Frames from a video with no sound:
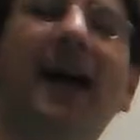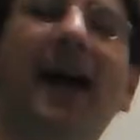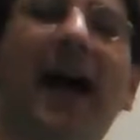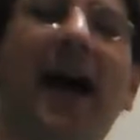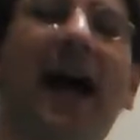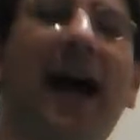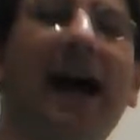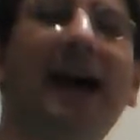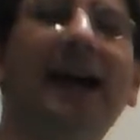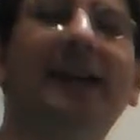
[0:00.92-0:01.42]

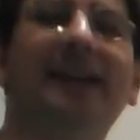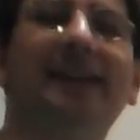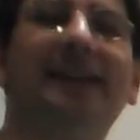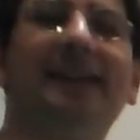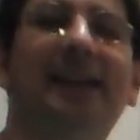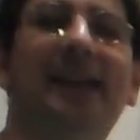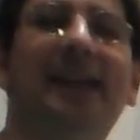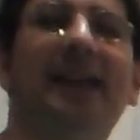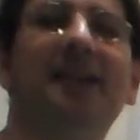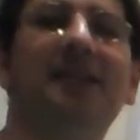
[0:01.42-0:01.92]
Hi,
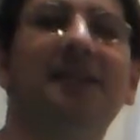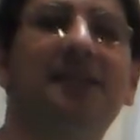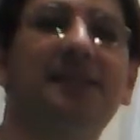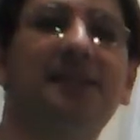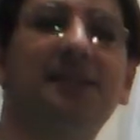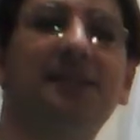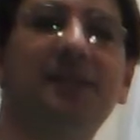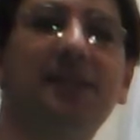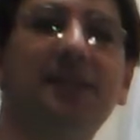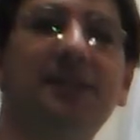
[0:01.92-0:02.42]
in
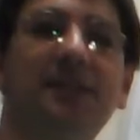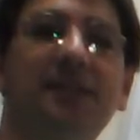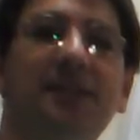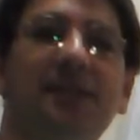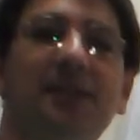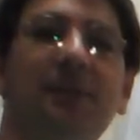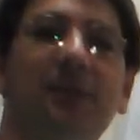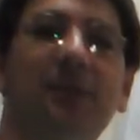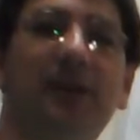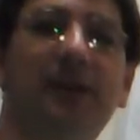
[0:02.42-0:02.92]
this
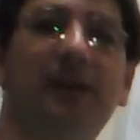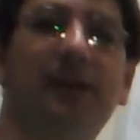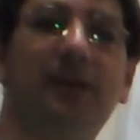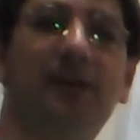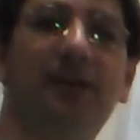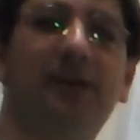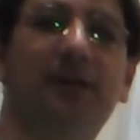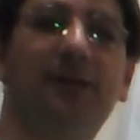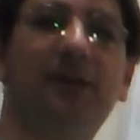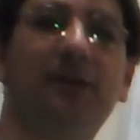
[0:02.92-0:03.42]
video we
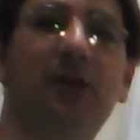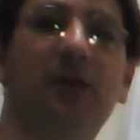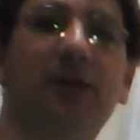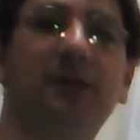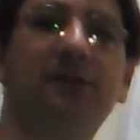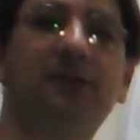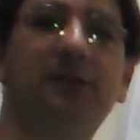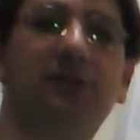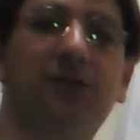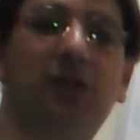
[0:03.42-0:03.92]
are
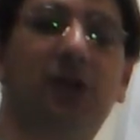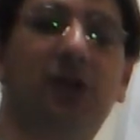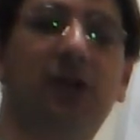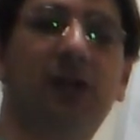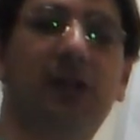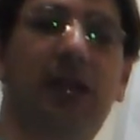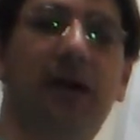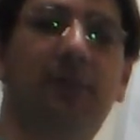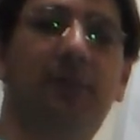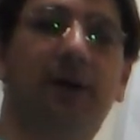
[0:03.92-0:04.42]
going to
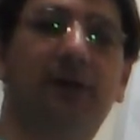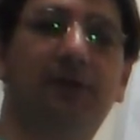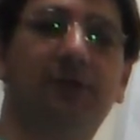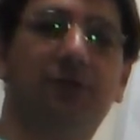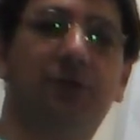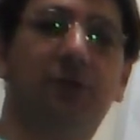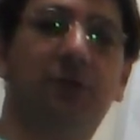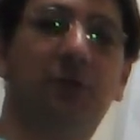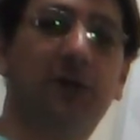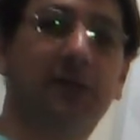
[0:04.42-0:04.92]
talk about
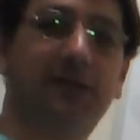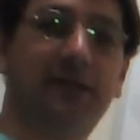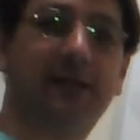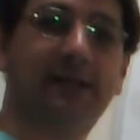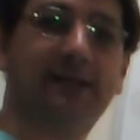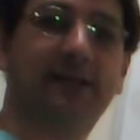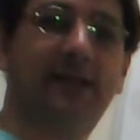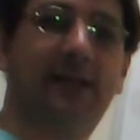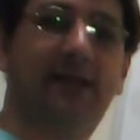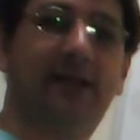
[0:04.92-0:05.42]
rhotic
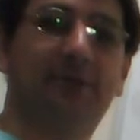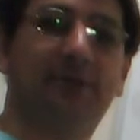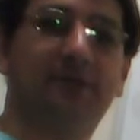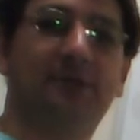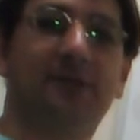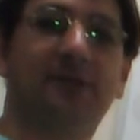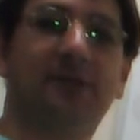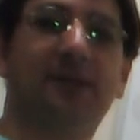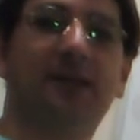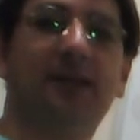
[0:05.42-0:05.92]

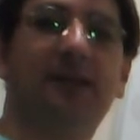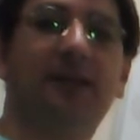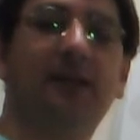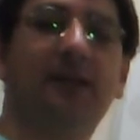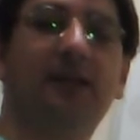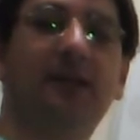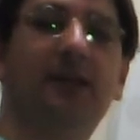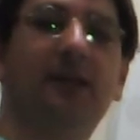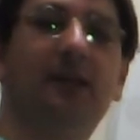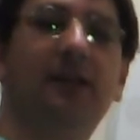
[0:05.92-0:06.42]
sounds.
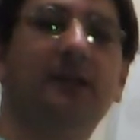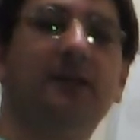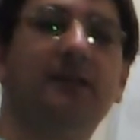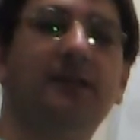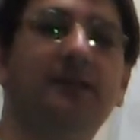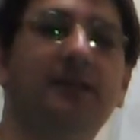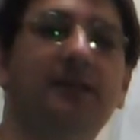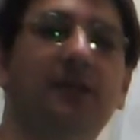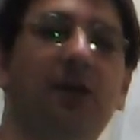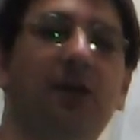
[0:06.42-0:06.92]

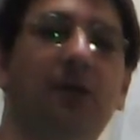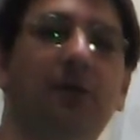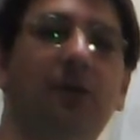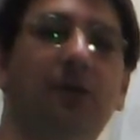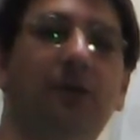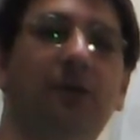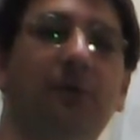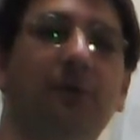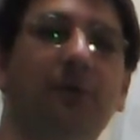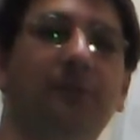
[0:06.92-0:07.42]

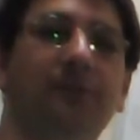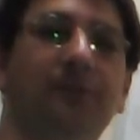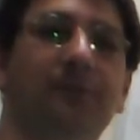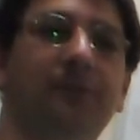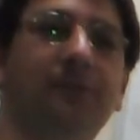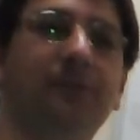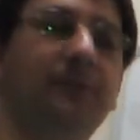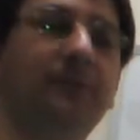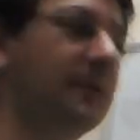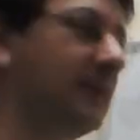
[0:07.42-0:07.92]
So,
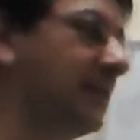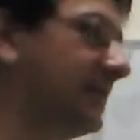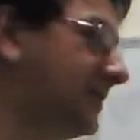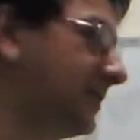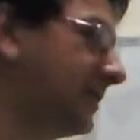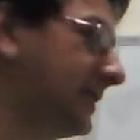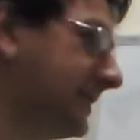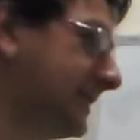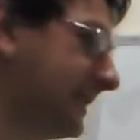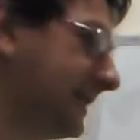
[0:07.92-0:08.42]
as you
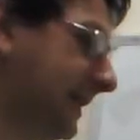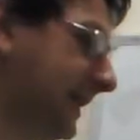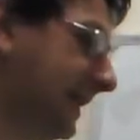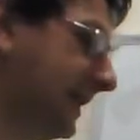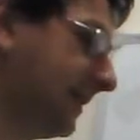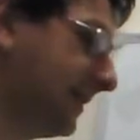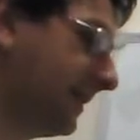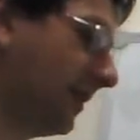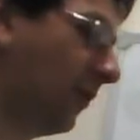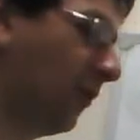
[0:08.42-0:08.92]
can see
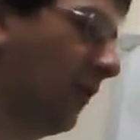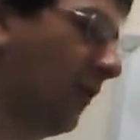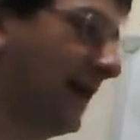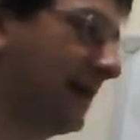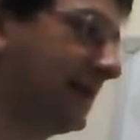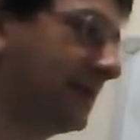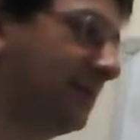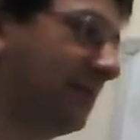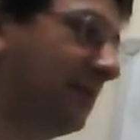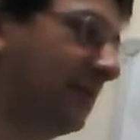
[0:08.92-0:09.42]
in the
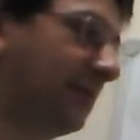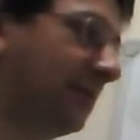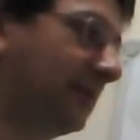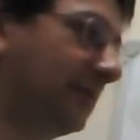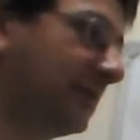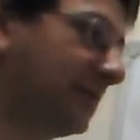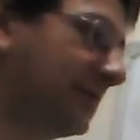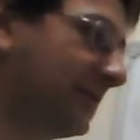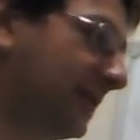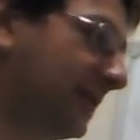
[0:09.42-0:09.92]
whiteboard,